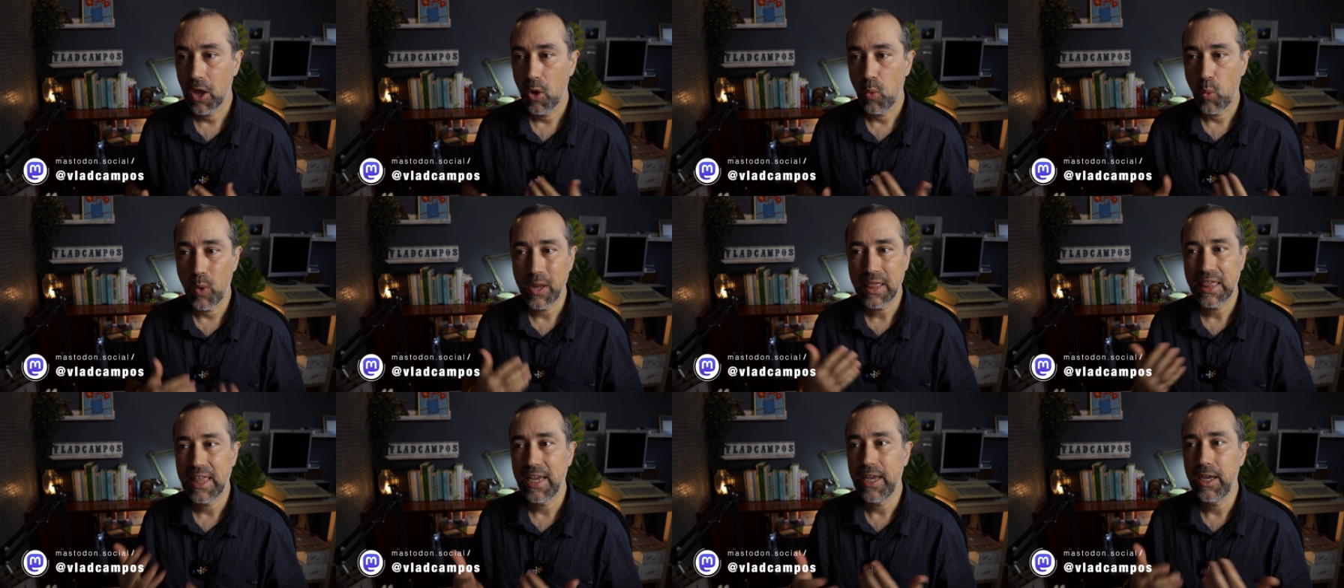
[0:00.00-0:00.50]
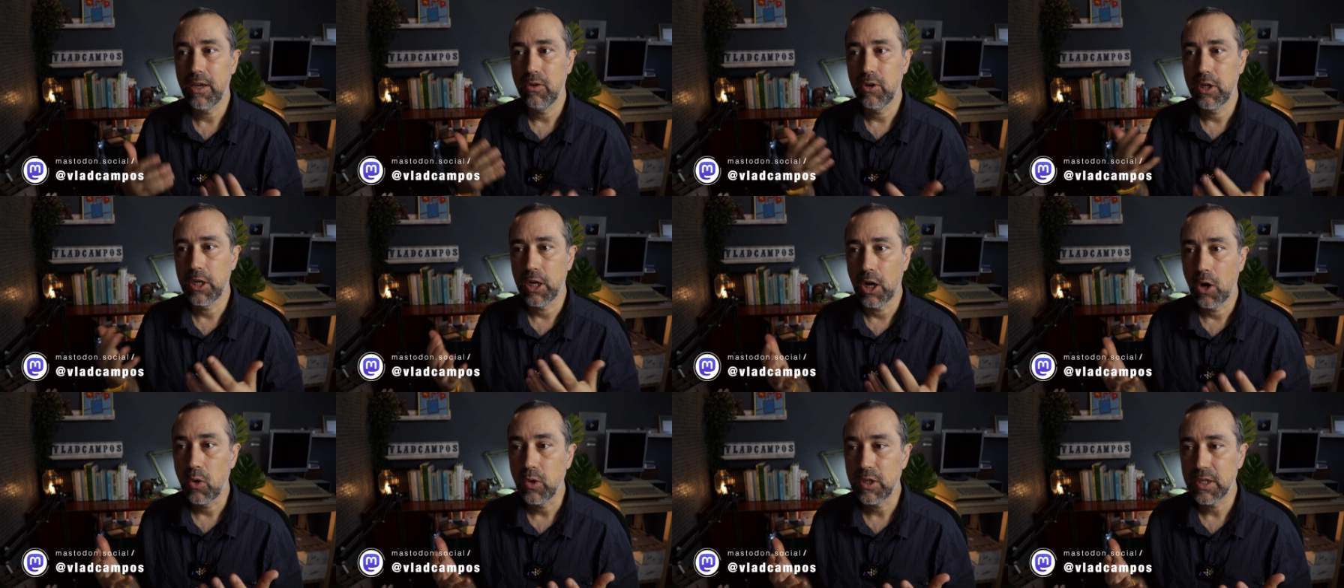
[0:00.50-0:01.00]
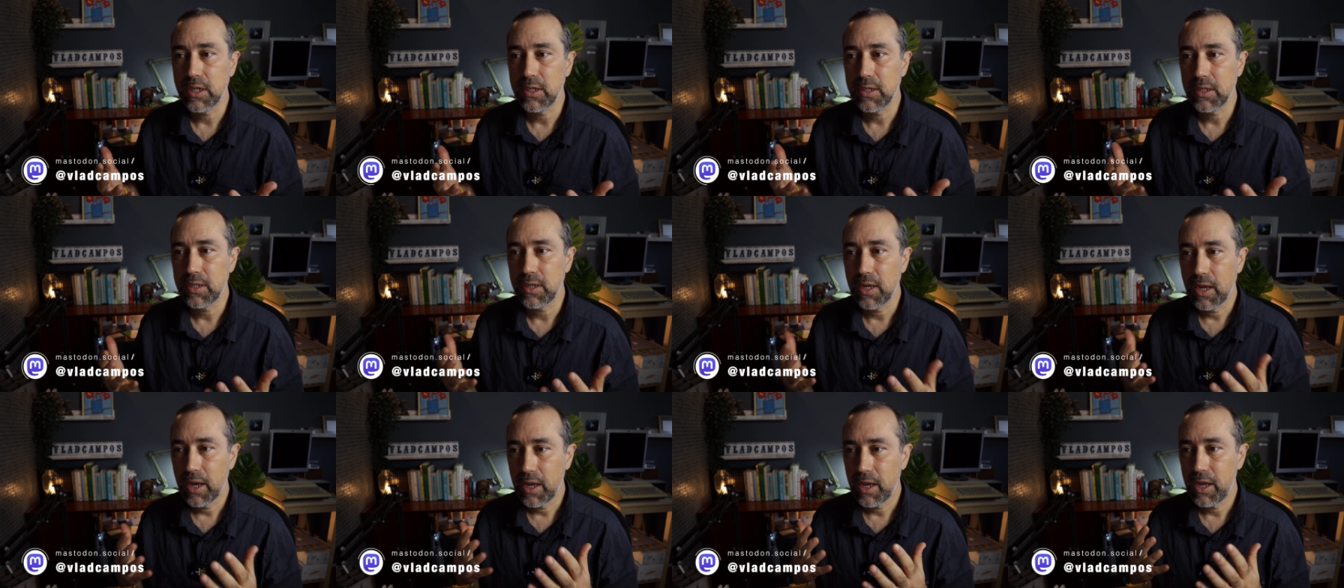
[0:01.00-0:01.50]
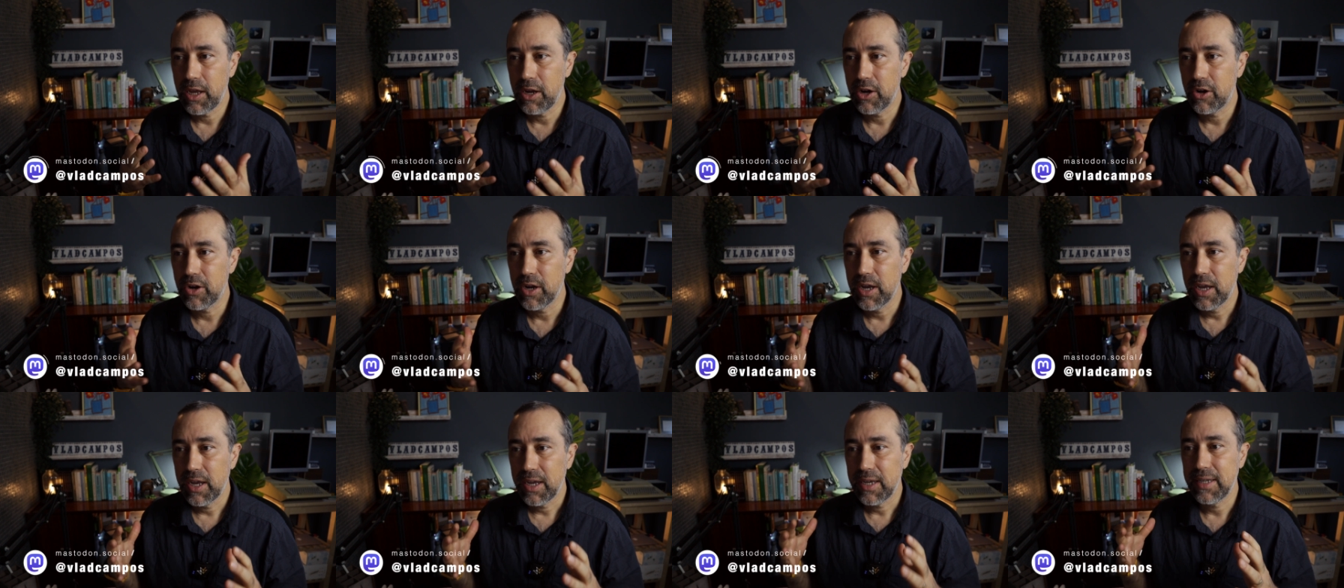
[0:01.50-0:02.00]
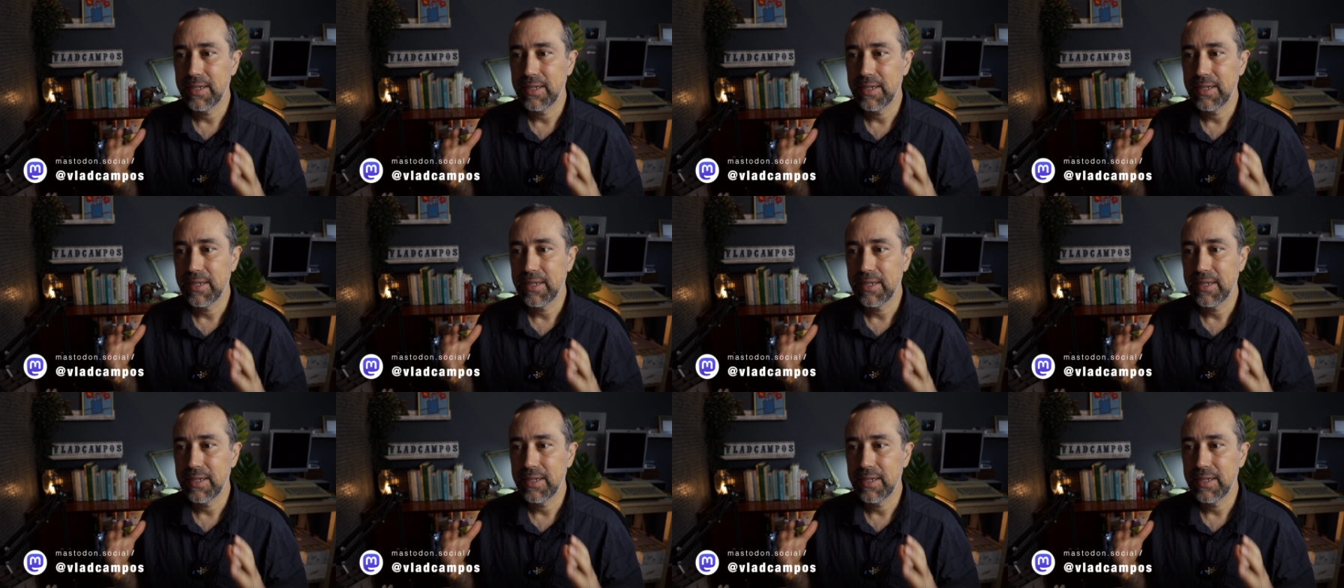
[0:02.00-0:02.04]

One thing you notice here